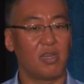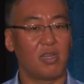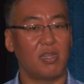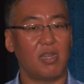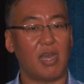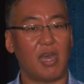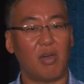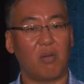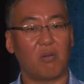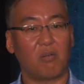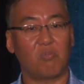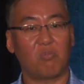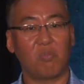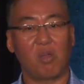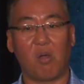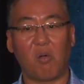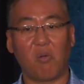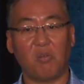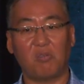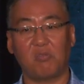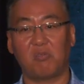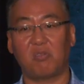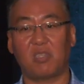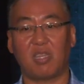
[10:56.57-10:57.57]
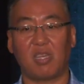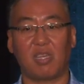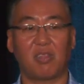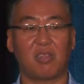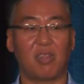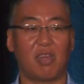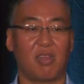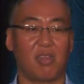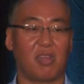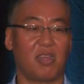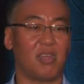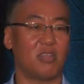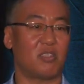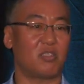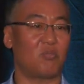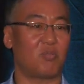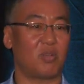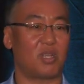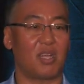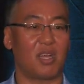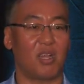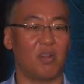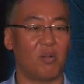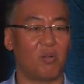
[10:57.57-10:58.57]
Now, we always think that, yes,
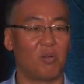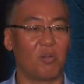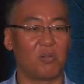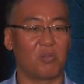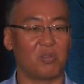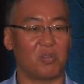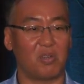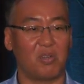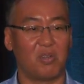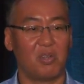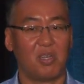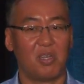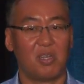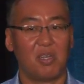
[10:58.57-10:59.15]
we get older,